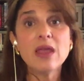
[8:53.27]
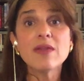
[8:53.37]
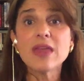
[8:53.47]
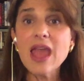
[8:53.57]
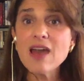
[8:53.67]

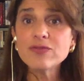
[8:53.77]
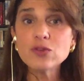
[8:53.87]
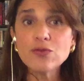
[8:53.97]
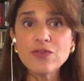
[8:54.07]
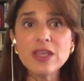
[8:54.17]
They have
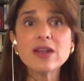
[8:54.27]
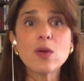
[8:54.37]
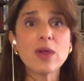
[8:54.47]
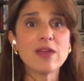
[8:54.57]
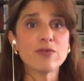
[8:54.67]
to veer
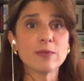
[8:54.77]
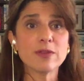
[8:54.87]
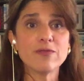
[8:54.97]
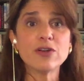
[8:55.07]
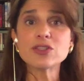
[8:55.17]
away from the
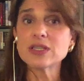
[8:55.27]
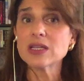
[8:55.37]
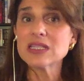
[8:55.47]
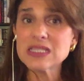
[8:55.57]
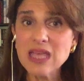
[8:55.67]

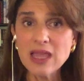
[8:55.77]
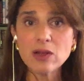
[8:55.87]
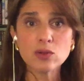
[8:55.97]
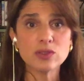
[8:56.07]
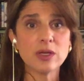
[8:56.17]
vertical
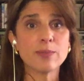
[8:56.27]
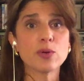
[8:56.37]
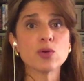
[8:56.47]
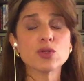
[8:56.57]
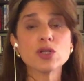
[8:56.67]
siloed
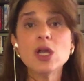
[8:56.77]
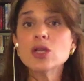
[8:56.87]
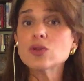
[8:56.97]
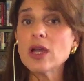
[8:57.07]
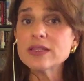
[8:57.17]
approach
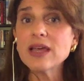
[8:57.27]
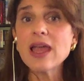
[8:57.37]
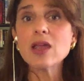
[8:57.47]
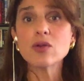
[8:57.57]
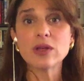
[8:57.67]
to a
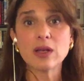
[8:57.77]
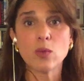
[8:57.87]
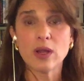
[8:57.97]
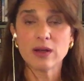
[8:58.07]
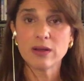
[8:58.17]
diagonal
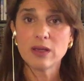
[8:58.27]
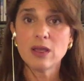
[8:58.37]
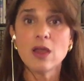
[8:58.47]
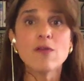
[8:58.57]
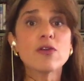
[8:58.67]
one.
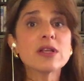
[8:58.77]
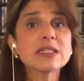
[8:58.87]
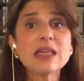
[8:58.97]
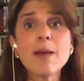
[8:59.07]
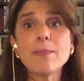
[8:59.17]
For
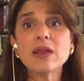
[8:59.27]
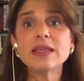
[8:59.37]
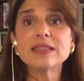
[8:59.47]
example, it